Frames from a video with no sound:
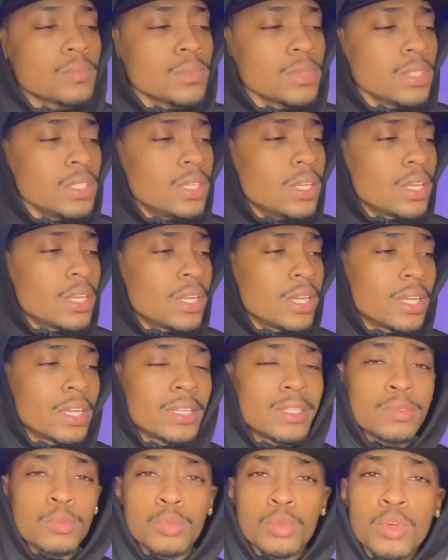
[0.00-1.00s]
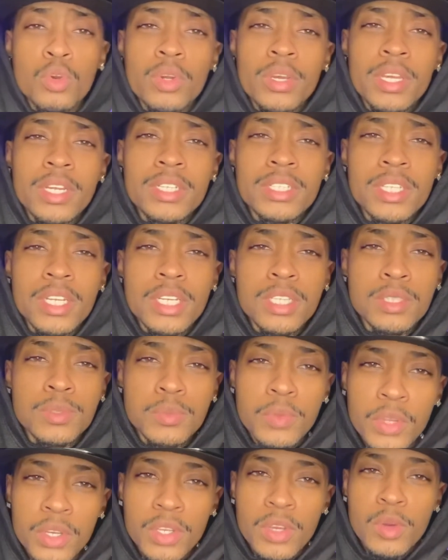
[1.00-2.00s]
And we're going to get into this
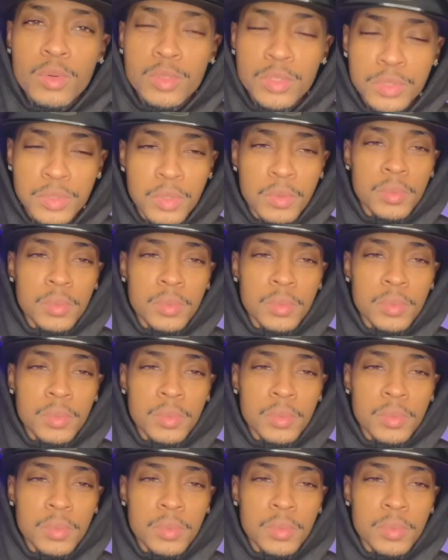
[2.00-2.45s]
video, you feel me?